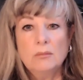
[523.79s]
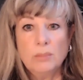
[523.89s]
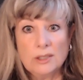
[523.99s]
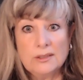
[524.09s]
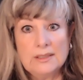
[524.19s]

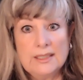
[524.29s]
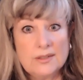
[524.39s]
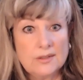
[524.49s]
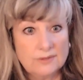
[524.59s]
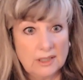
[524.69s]
bodily
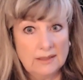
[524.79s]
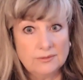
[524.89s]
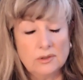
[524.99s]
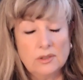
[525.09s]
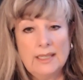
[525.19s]

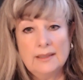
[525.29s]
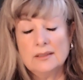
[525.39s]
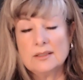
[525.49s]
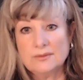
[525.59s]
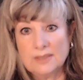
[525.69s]
survival and the
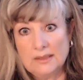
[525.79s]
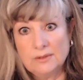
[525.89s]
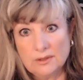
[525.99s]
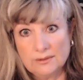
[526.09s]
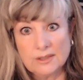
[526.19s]

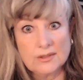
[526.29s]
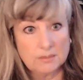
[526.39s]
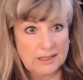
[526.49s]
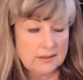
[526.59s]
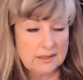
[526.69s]
survival of the
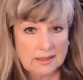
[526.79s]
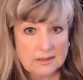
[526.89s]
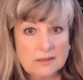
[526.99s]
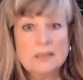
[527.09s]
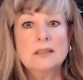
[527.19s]

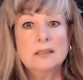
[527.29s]
species